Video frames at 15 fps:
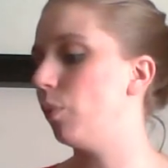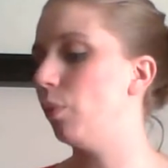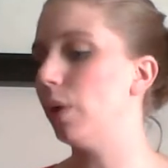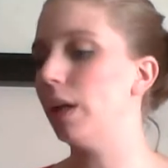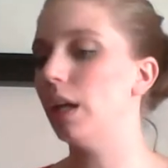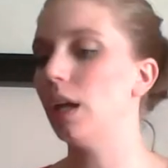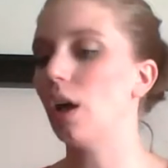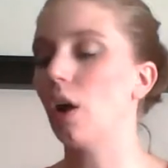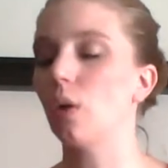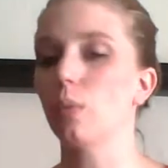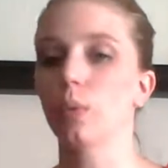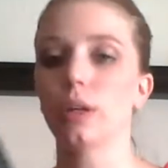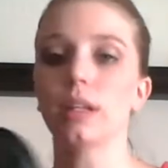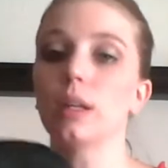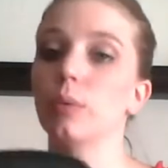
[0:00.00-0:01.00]
We are
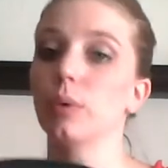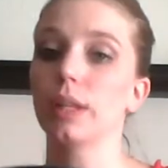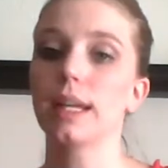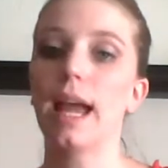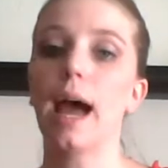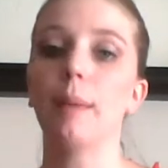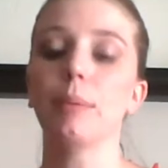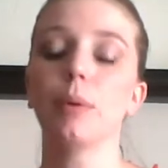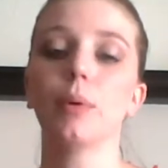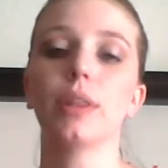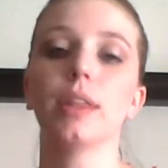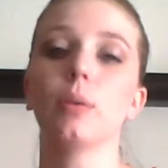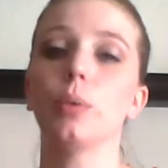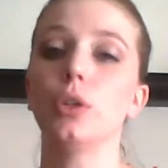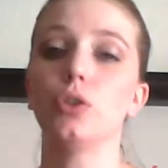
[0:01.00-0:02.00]
really, really happy with
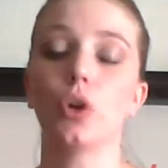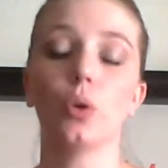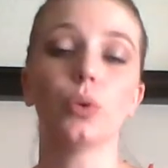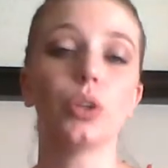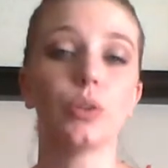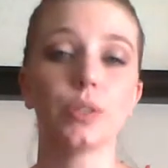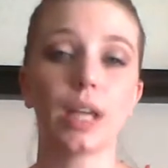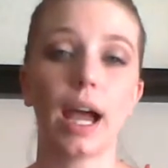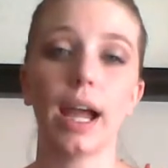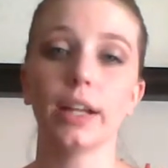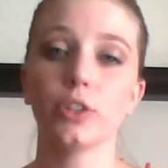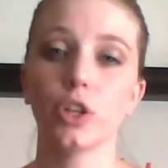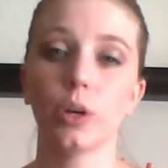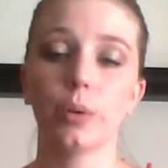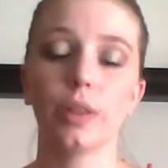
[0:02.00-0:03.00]
it. We don't use a high
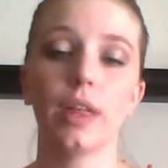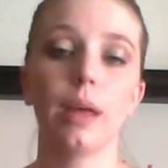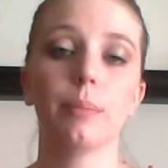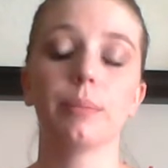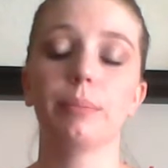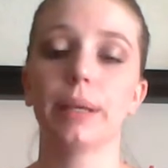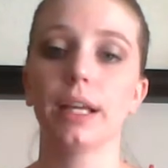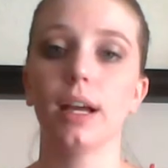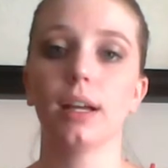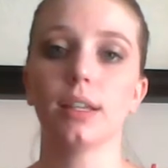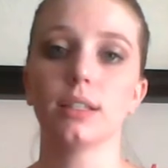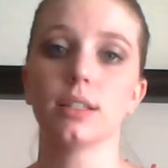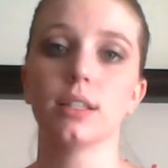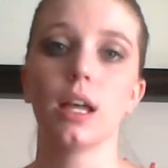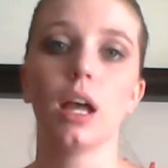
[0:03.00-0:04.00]
chair with him
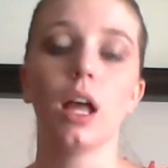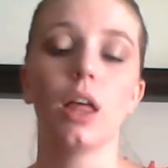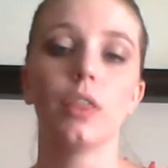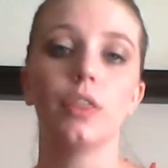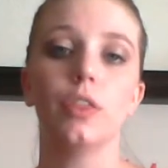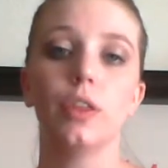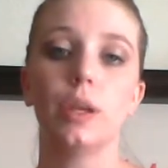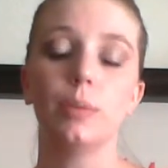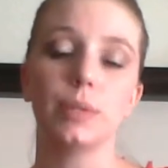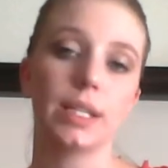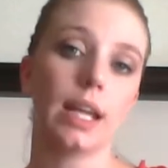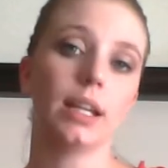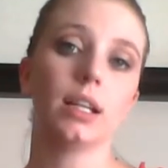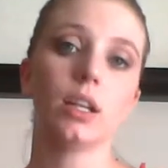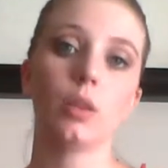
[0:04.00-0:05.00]
because he was
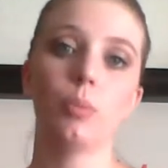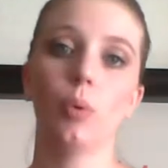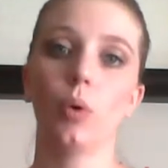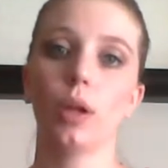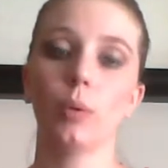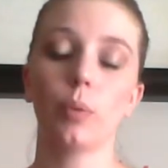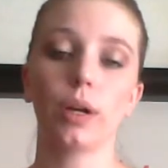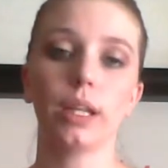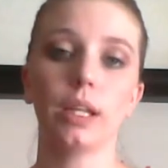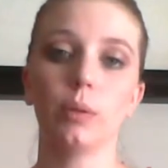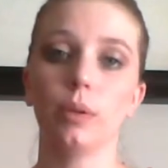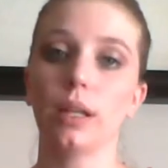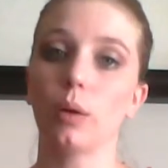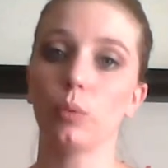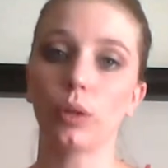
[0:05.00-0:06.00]
getting to the point where he
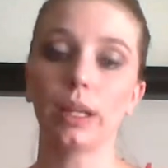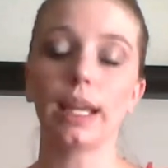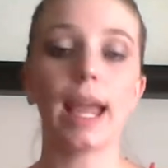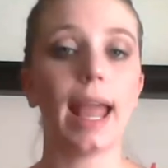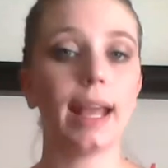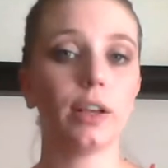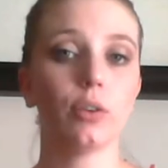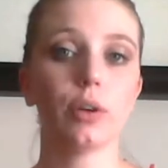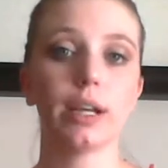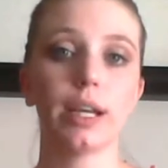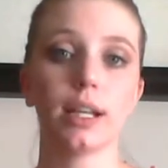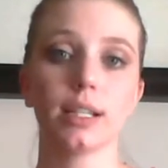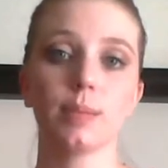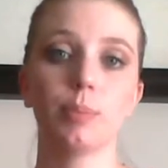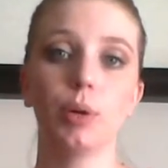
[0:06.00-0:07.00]
would get really angry
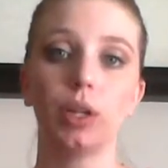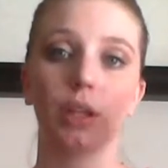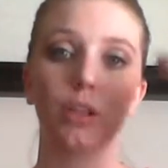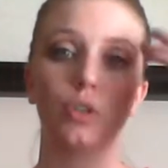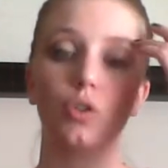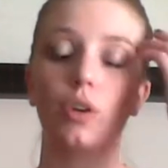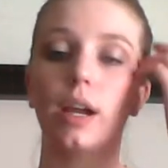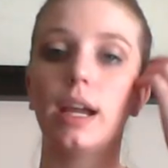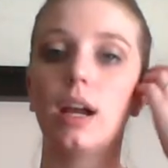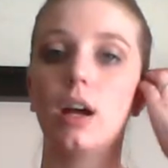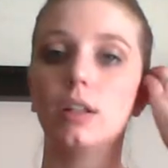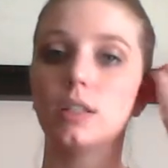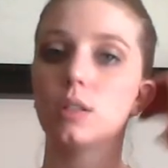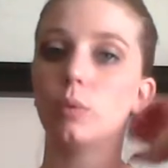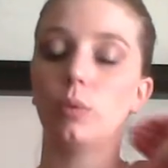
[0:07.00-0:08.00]
at us putting the tray
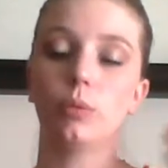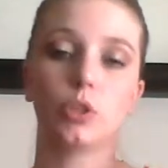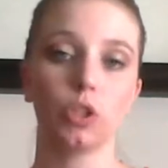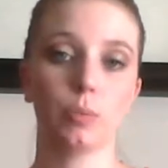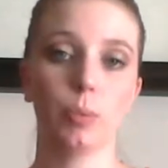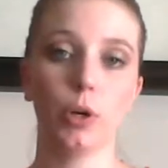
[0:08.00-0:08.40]
on, so we would just